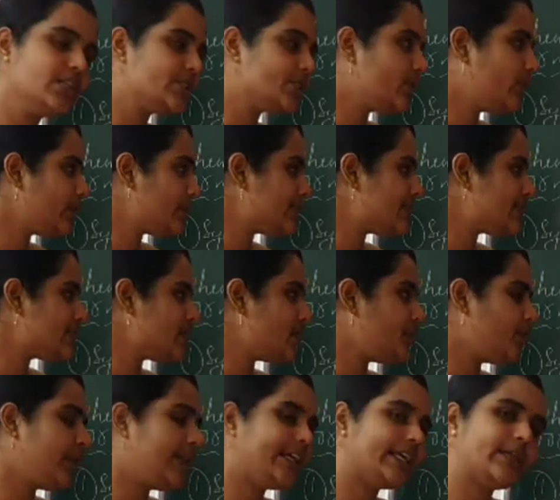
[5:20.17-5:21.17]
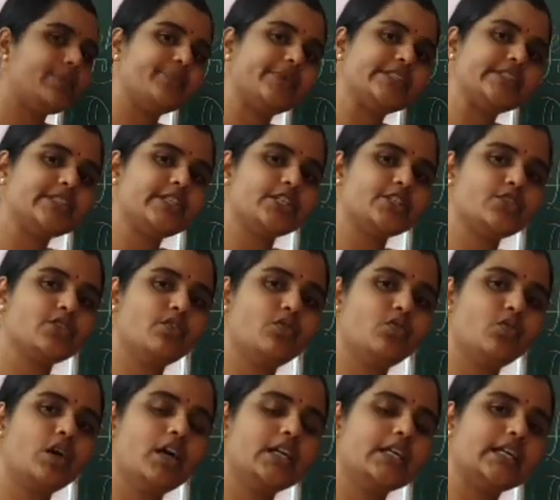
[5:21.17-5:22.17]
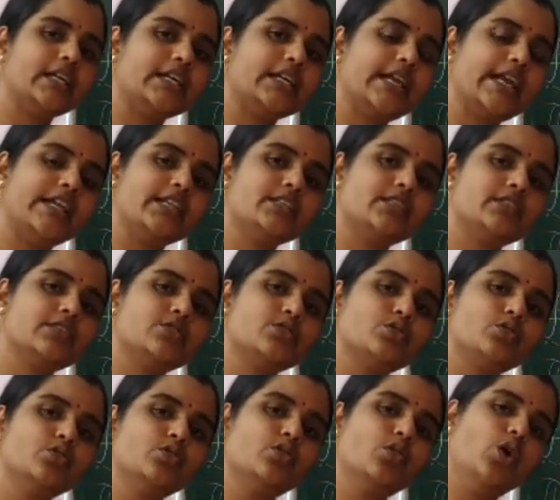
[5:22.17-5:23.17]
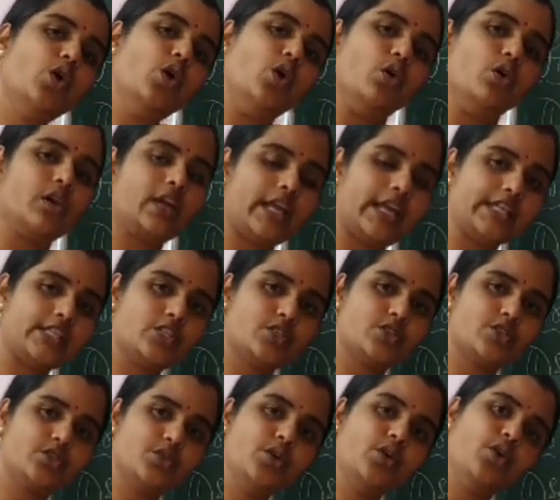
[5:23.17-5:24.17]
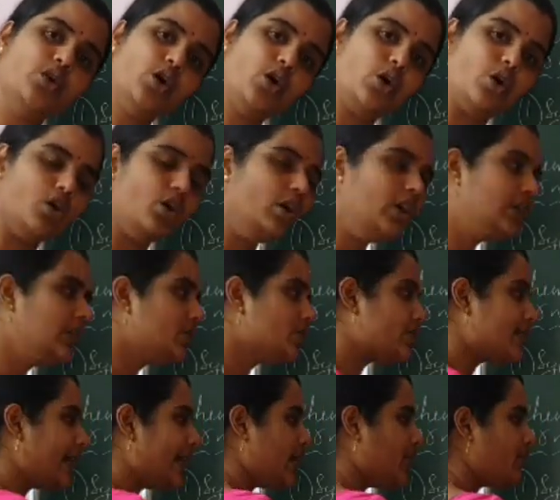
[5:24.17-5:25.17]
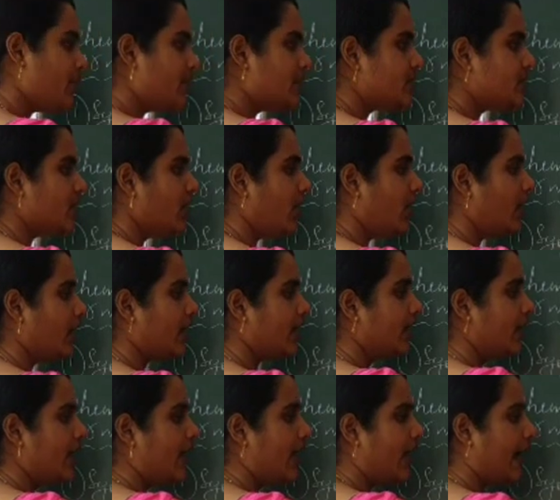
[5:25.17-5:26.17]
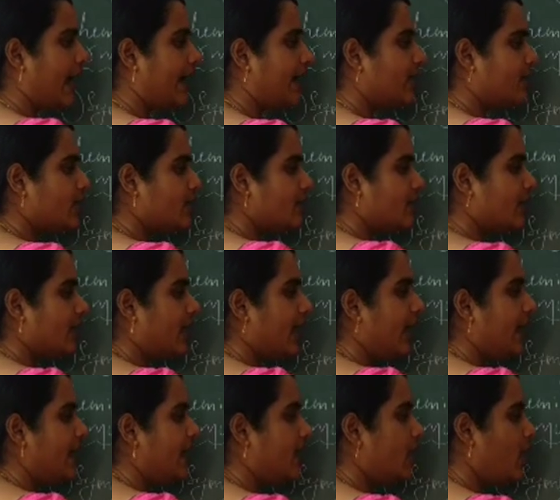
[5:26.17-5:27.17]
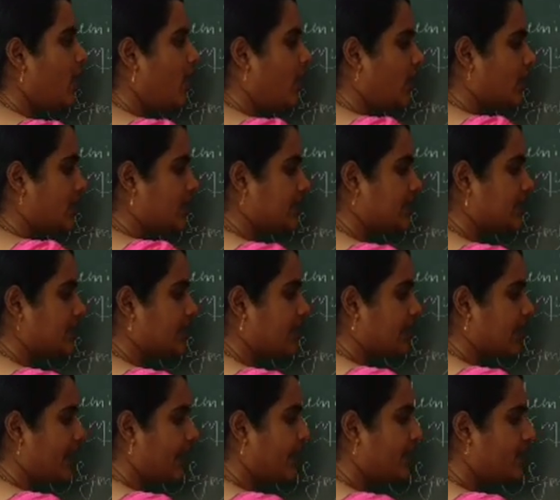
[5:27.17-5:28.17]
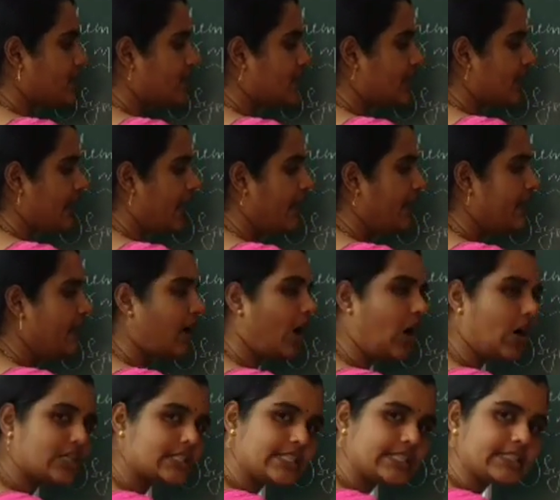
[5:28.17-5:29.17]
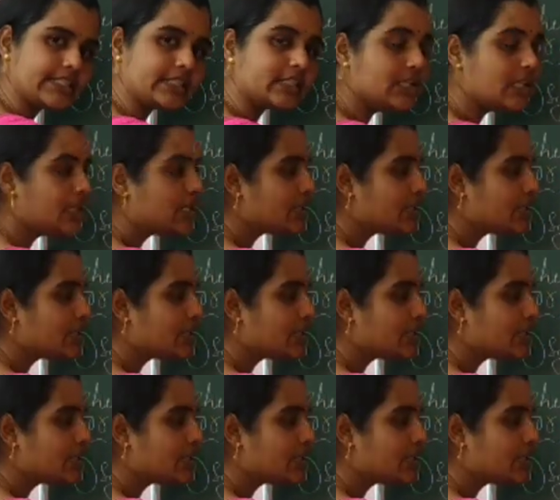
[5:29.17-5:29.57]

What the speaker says: So what is the symbolic representation of water? H2O. H2O. So elements are hydrogen and oxygen. Hydrogen and oxygen.